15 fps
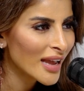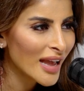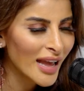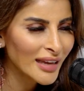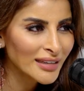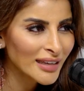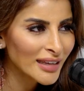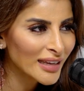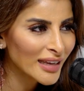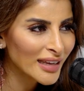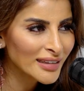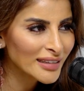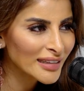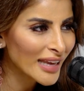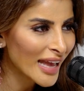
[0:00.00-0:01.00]
And
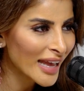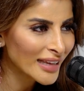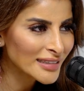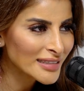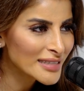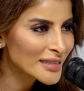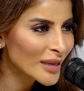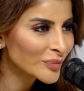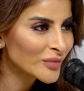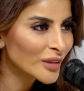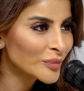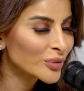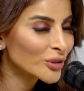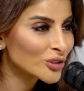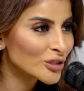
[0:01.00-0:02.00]
in the end,
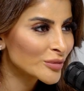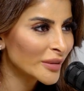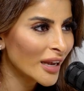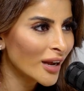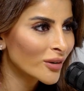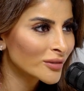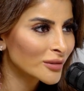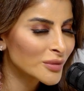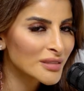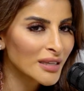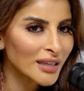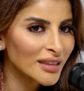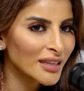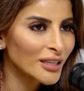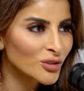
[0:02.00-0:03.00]
something pushed me out. And it was
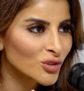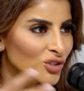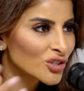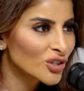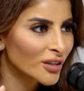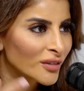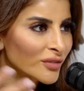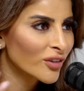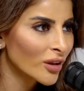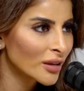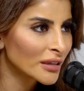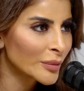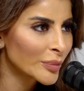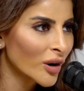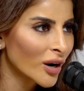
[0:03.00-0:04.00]
like things just started
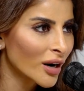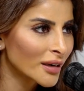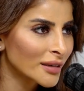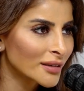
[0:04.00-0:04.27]
falling apart.